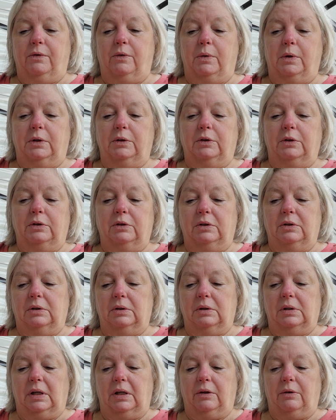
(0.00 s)
quilters
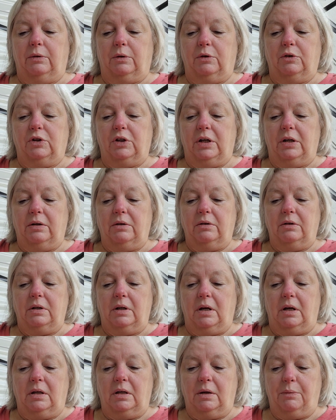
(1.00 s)
like crocheters
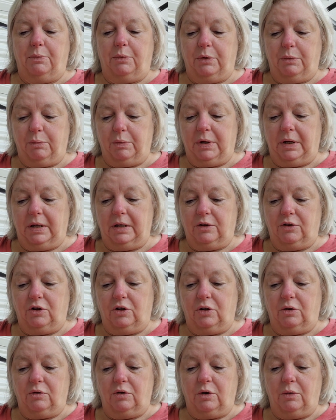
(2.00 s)
end up with blankets
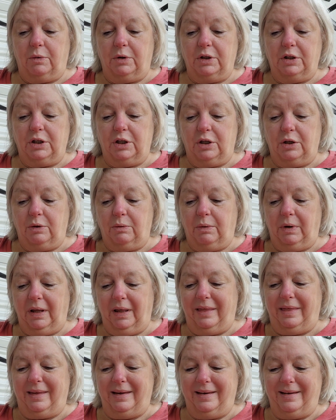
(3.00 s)
you don't know what to do
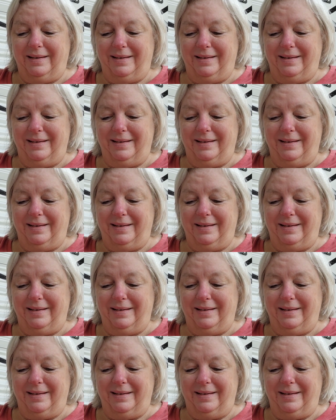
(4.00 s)
with